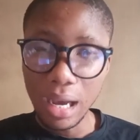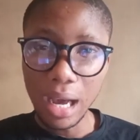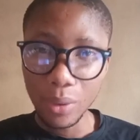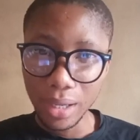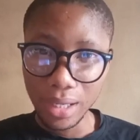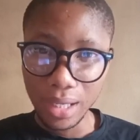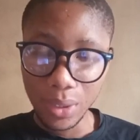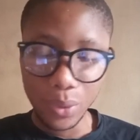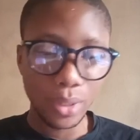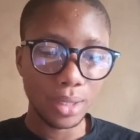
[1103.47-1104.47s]
How can I
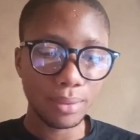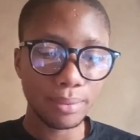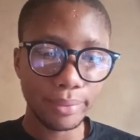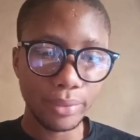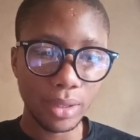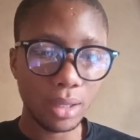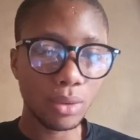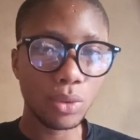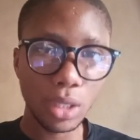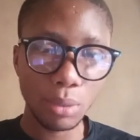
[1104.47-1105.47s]
do it?
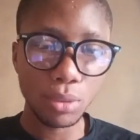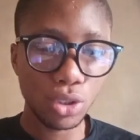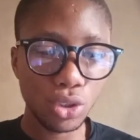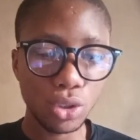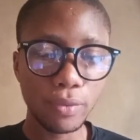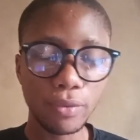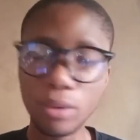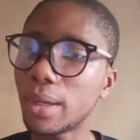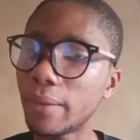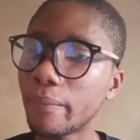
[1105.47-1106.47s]
Now let me teach you the
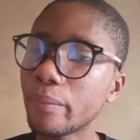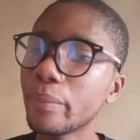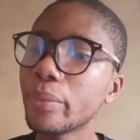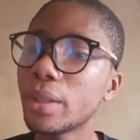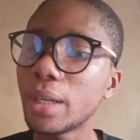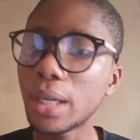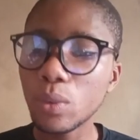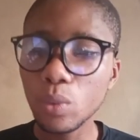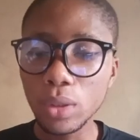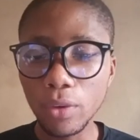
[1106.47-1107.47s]
formula. Alright,
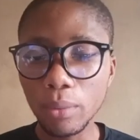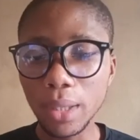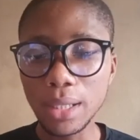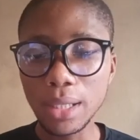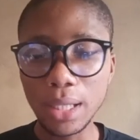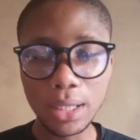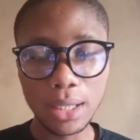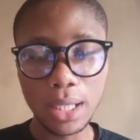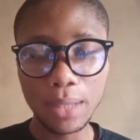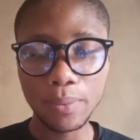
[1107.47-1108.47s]
the formula
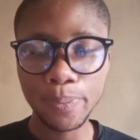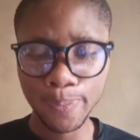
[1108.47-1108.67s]
says that